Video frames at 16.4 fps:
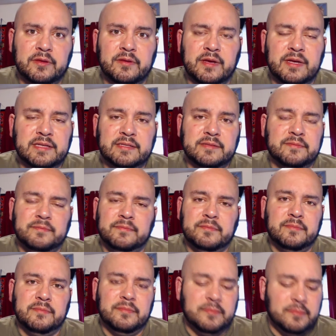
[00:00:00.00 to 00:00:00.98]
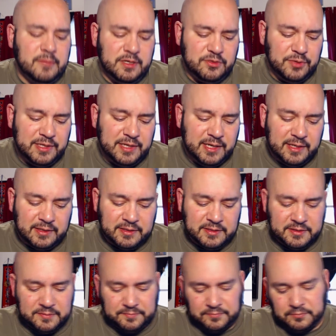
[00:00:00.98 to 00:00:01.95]
It's
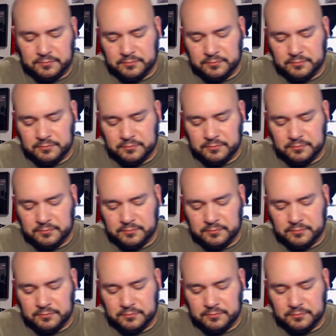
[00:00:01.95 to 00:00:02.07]
ridiculous.